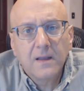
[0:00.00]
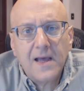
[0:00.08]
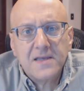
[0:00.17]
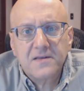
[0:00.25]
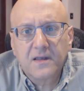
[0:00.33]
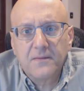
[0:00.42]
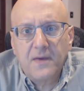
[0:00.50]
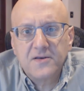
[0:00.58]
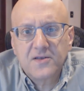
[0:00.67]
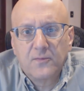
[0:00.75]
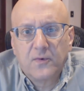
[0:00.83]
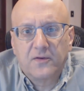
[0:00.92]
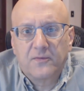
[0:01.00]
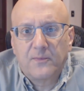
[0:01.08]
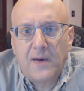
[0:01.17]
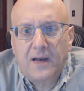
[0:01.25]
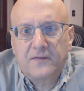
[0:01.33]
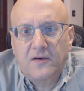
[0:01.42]
Last thing to mention with
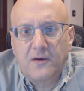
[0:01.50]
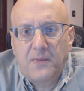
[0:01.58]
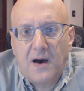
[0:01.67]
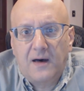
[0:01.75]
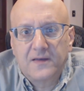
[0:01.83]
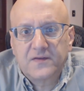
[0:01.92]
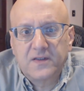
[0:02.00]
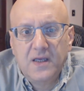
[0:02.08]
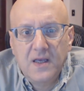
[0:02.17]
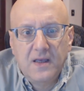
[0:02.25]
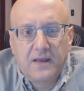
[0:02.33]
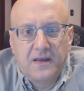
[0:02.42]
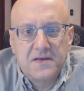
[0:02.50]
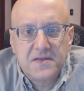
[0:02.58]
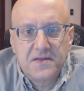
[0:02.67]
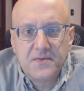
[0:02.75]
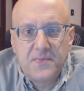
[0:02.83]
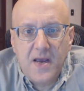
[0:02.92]
monetary policy is
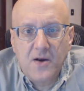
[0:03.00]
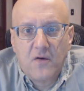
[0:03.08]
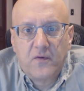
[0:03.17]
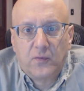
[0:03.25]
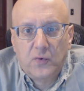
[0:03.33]
the debate over